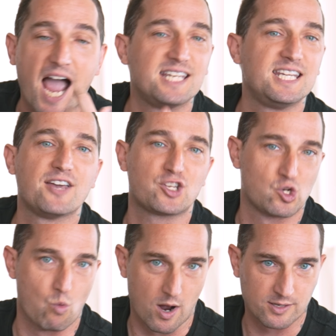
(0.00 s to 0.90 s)
idea that
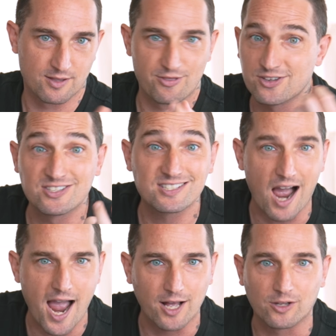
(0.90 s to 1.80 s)
you want, the
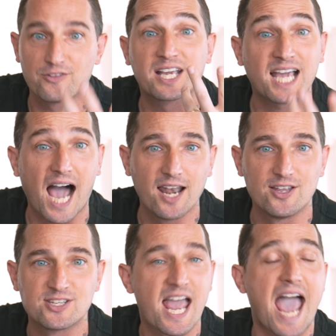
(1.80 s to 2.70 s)
style, the
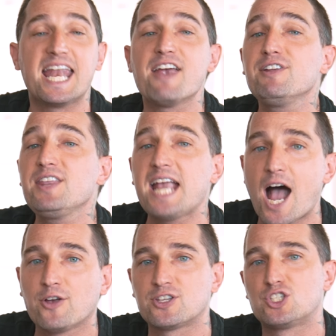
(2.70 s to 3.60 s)
colors, and everything
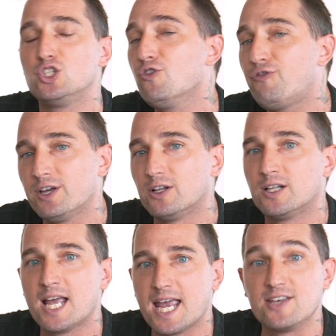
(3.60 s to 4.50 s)
else that you
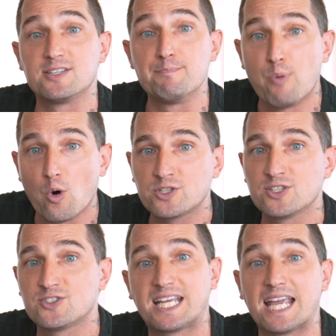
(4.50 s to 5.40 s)
feel is
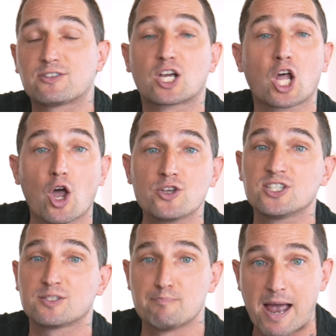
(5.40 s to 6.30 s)
important to get the
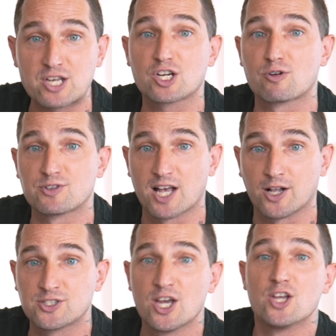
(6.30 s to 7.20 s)
closest matching
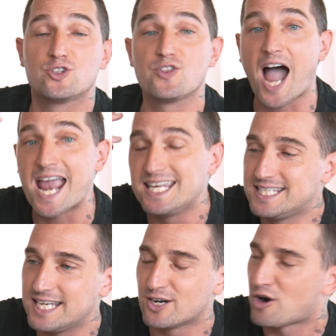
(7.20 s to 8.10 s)
result to the
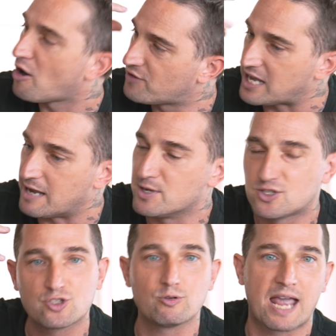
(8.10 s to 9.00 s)
idea of the image
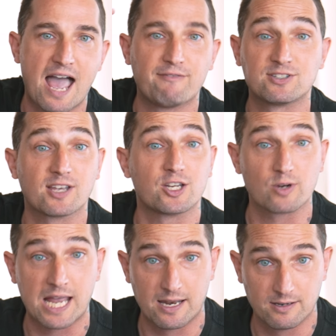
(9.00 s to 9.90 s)
that you have inside your
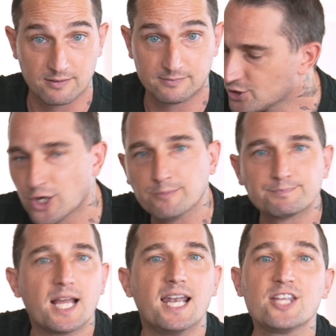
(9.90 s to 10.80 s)
head. So
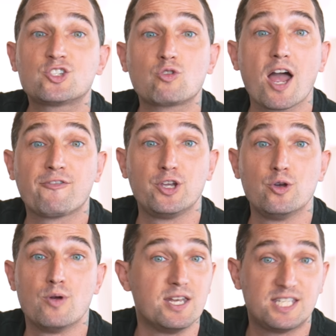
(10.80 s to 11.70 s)
let's try a
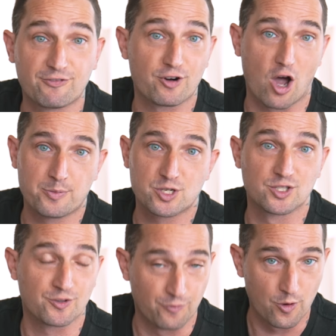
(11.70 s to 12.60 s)
few different
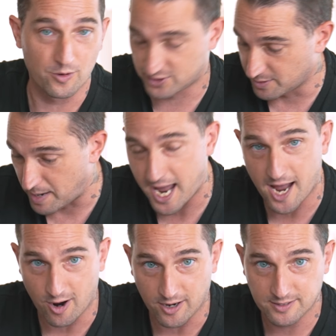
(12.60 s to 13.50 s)
options for some
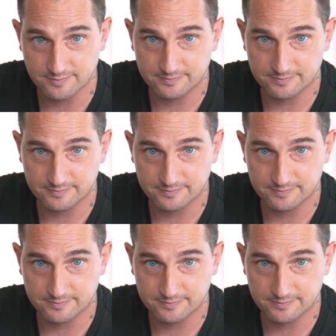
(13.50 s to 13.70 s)
AI art.